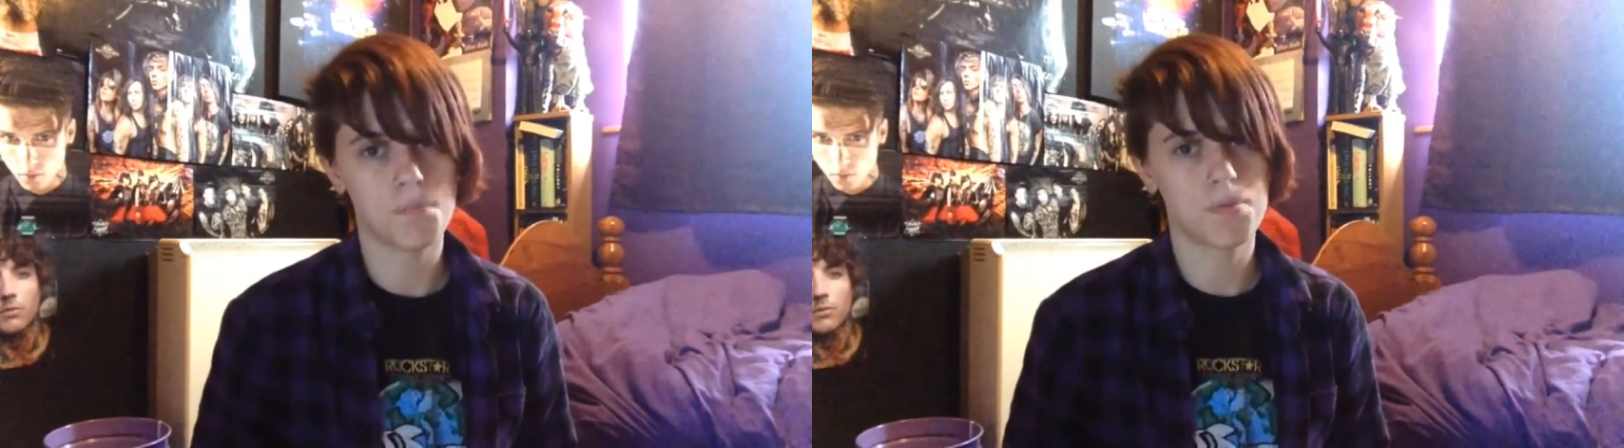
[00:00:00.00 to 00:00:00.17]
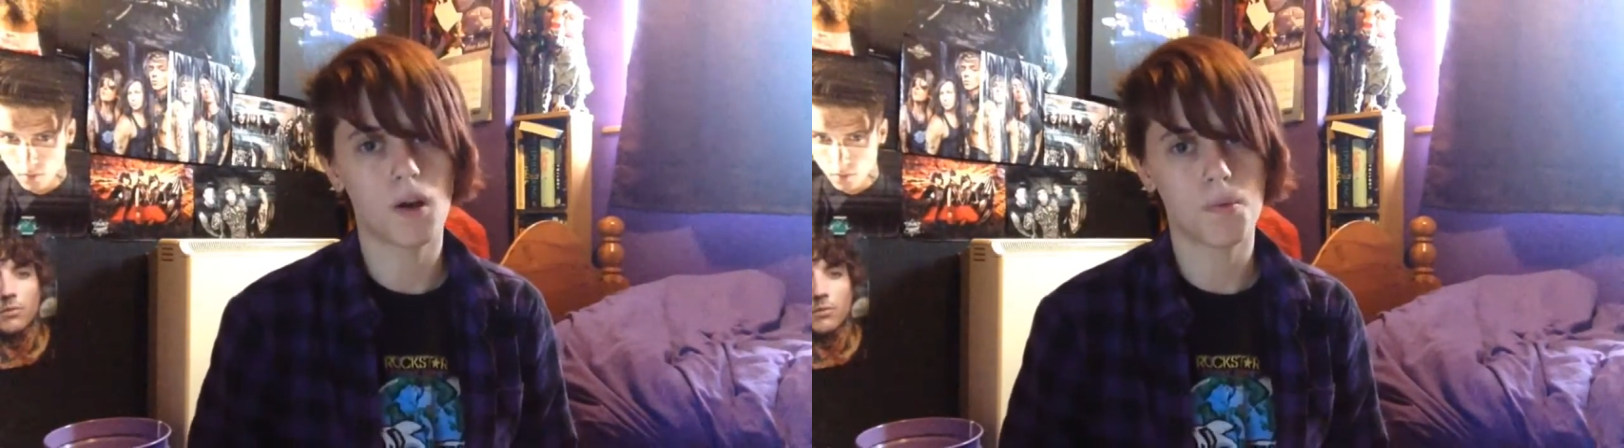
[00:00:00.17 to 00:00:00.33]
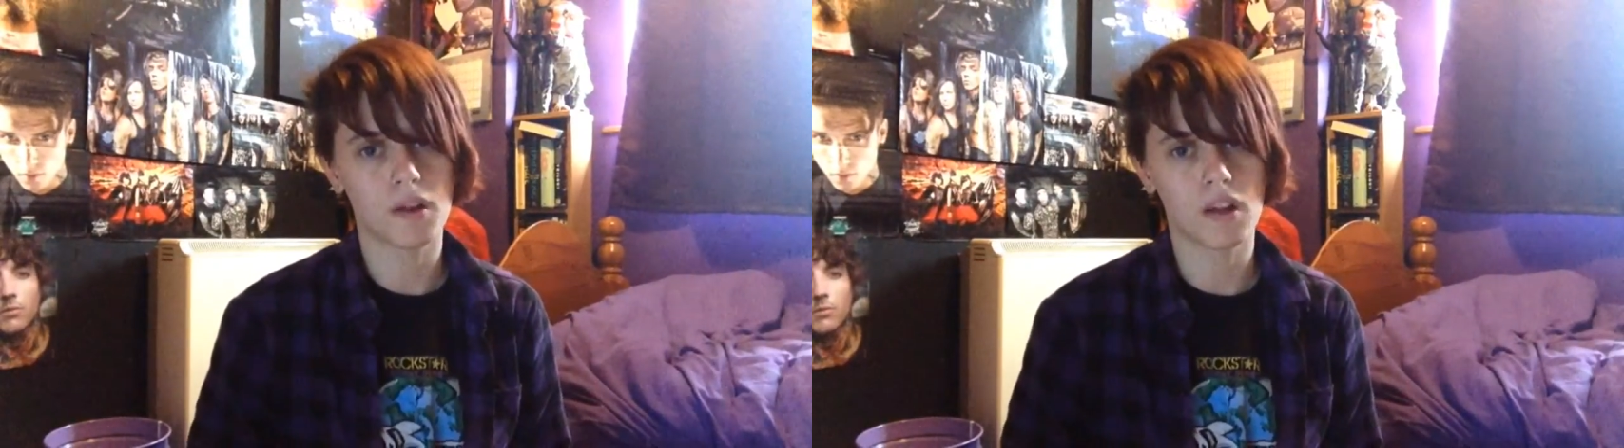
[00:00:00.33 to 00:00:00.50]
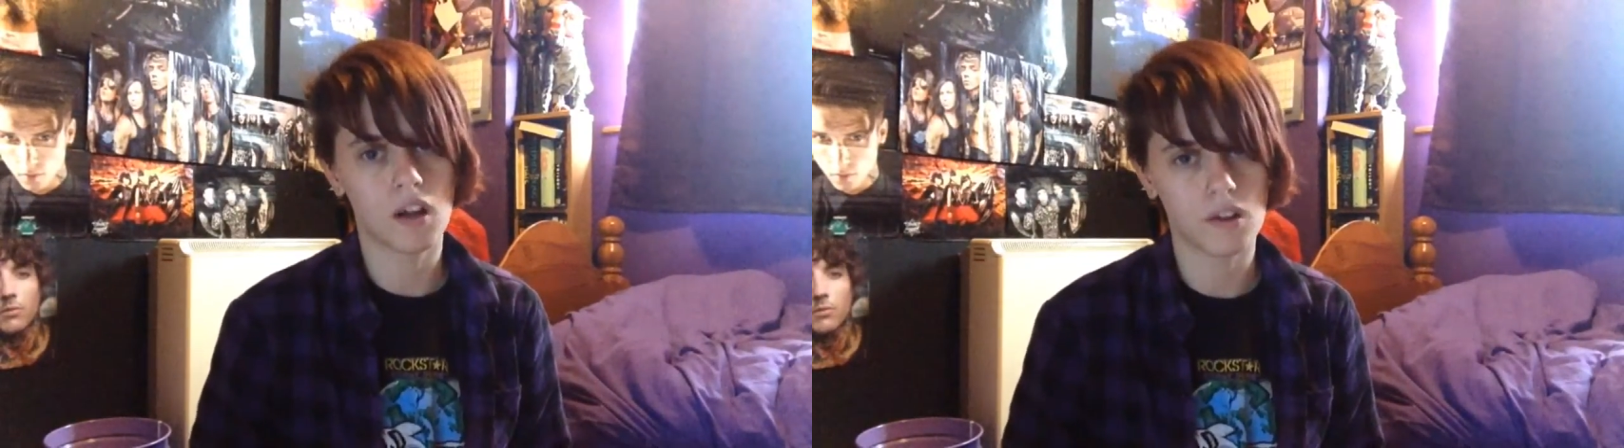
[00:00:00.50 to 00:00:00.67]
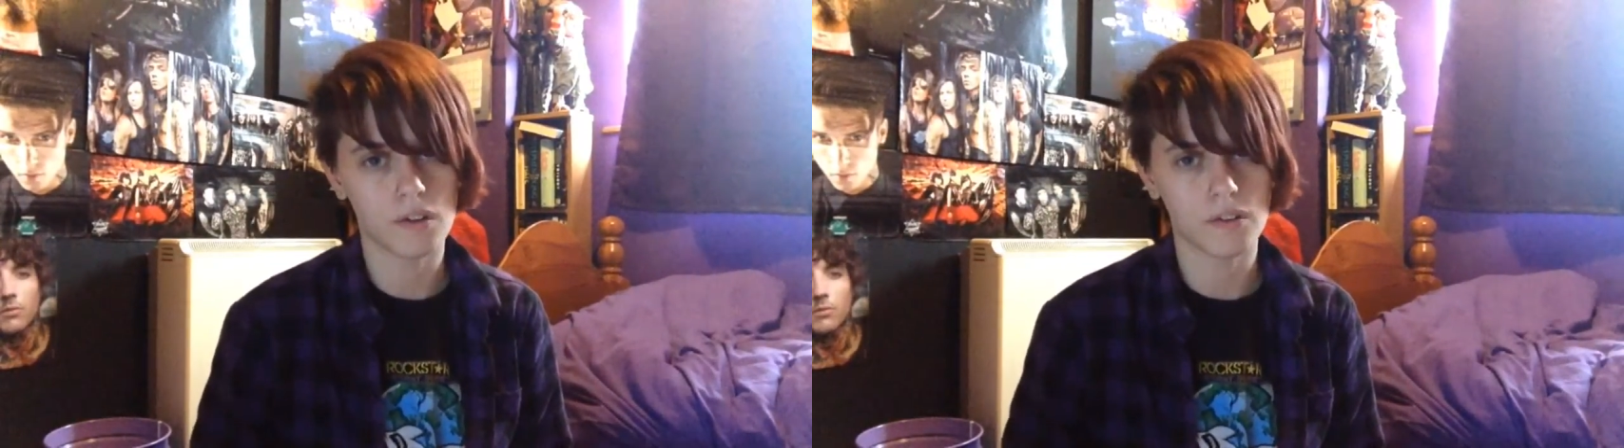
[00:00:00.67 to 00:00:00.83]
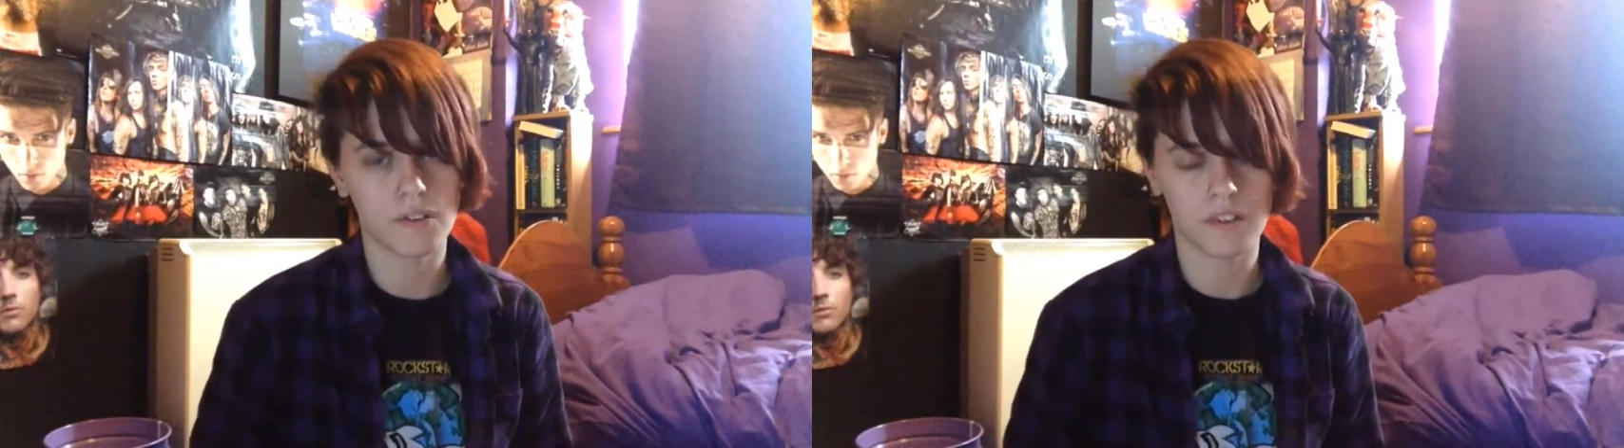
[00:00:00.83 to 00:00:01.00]
proper
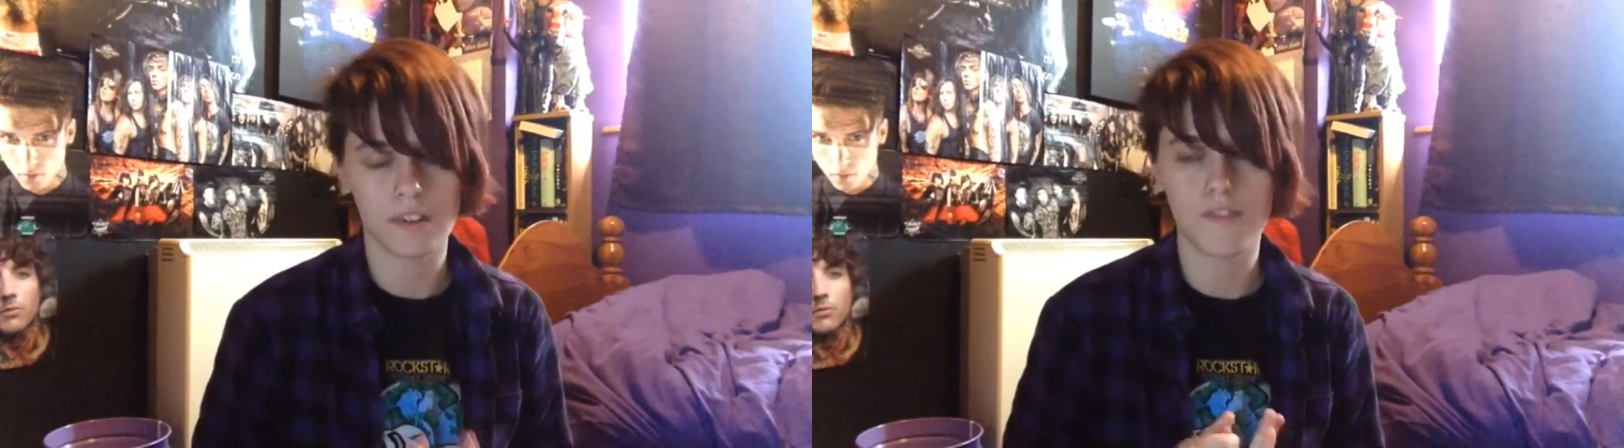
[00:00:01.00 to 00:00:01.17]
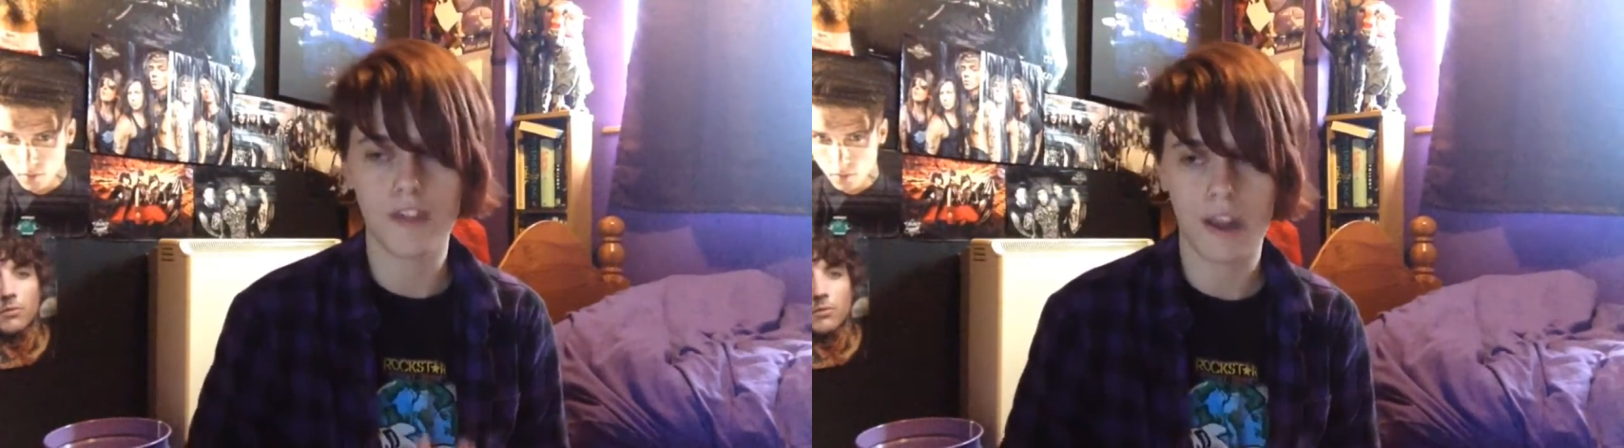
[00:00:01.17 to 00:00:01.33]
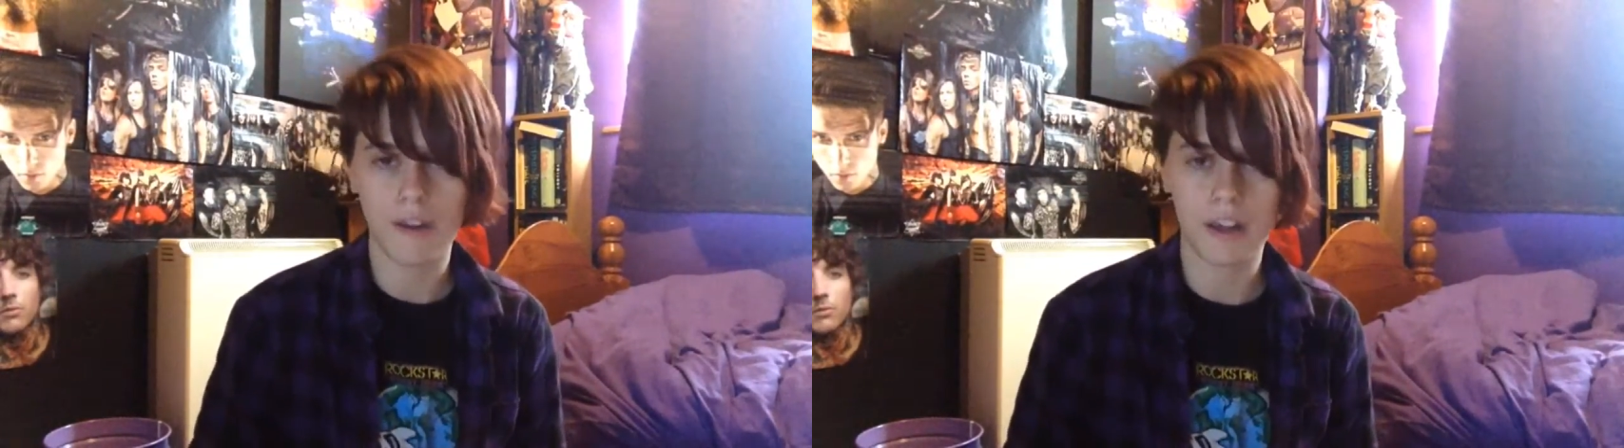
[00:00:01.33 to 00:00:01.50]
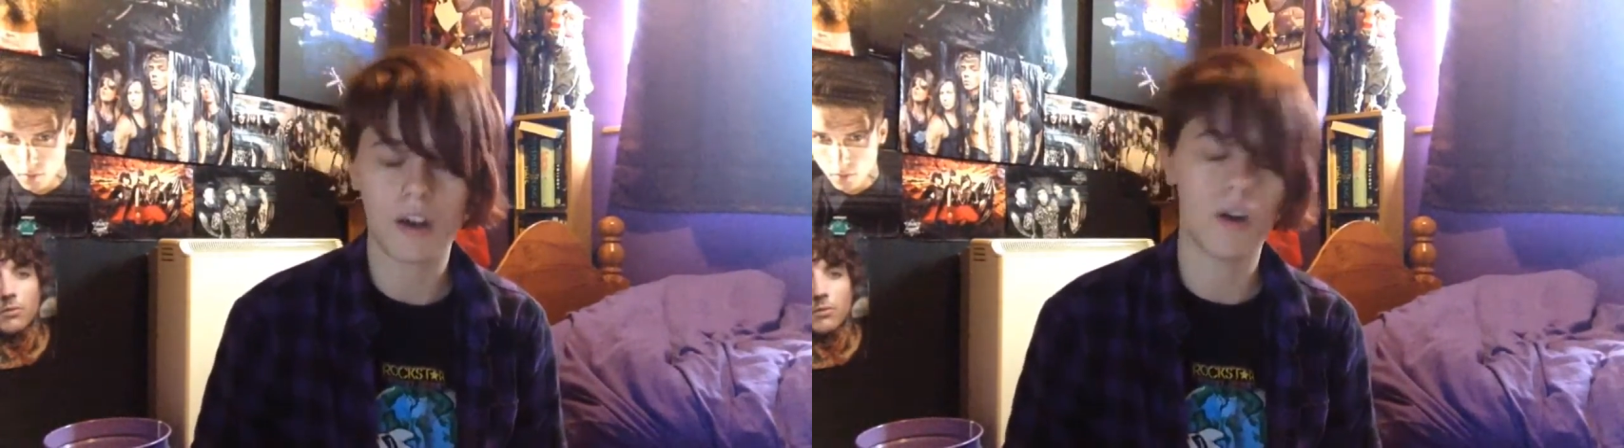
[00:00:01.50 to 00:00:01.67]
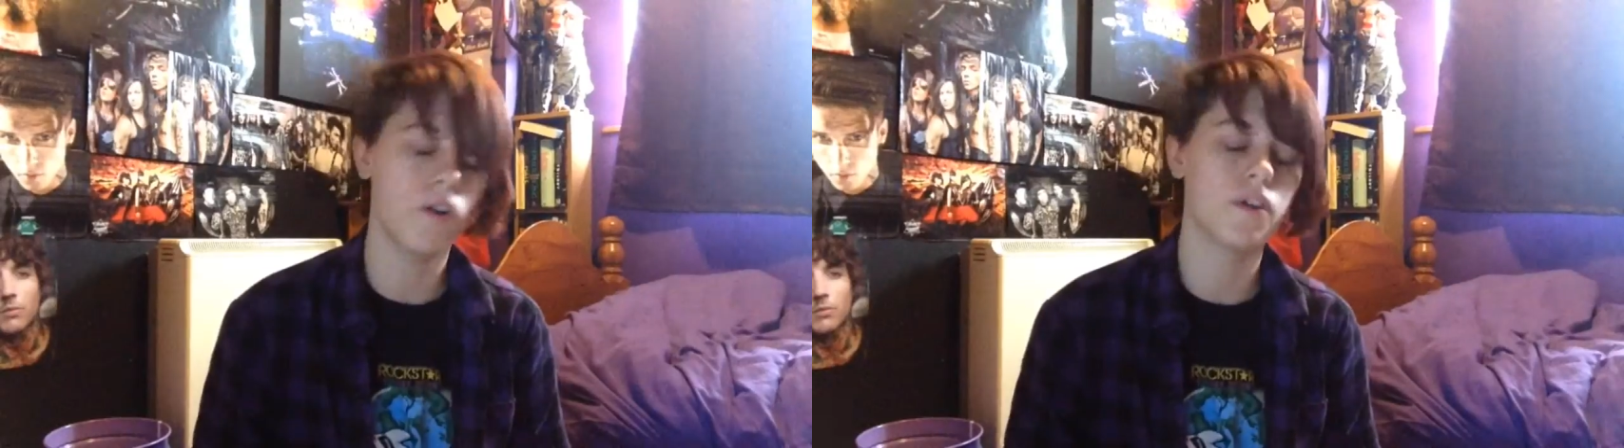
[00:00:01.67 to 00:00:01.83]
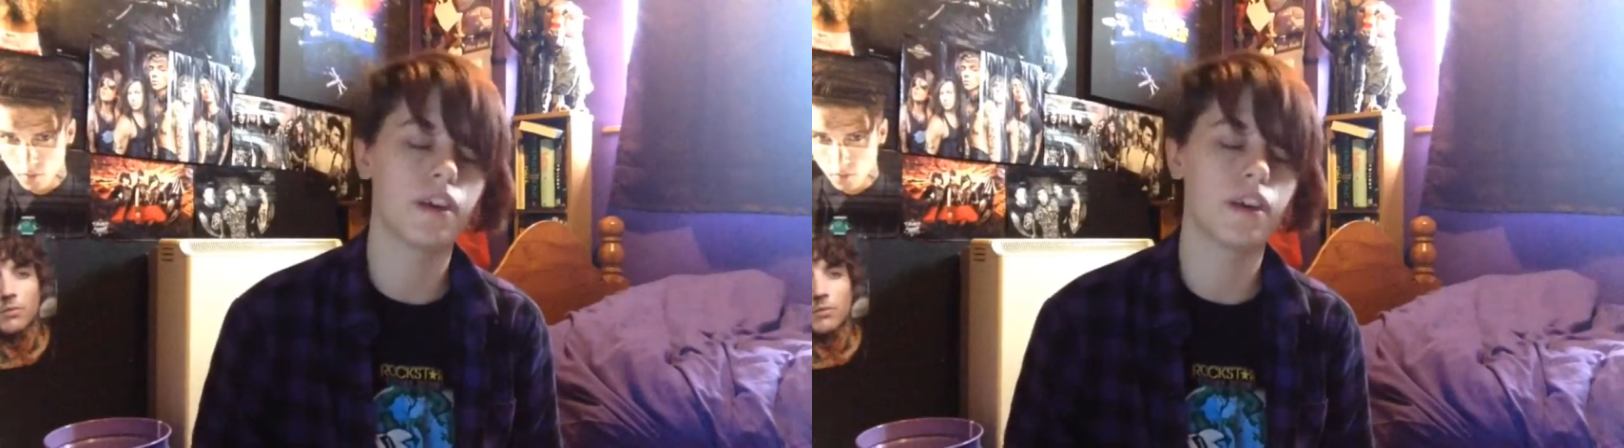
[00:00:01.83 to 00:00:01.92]
clothes and they're very cold,